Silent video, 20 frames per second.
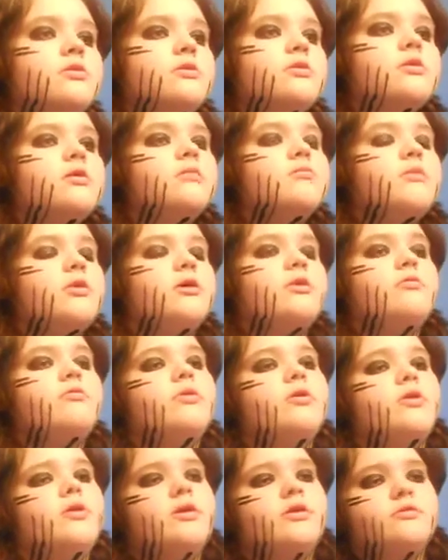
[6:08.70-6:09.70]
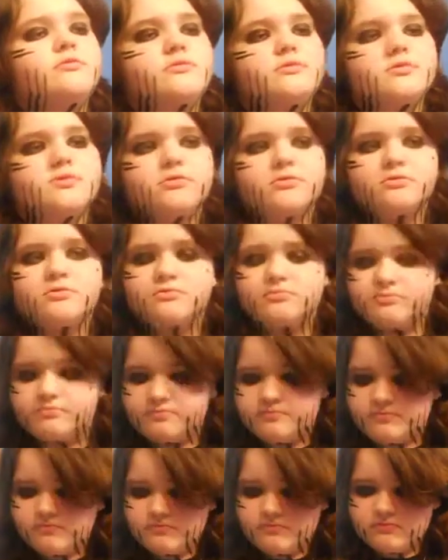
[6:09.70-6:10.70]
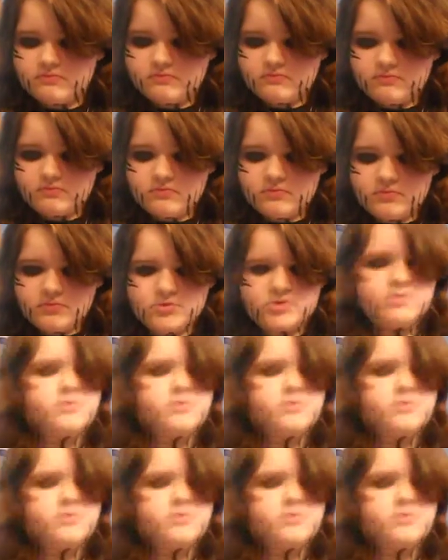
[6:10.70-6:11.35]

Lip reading: I'm not right now, so I'm just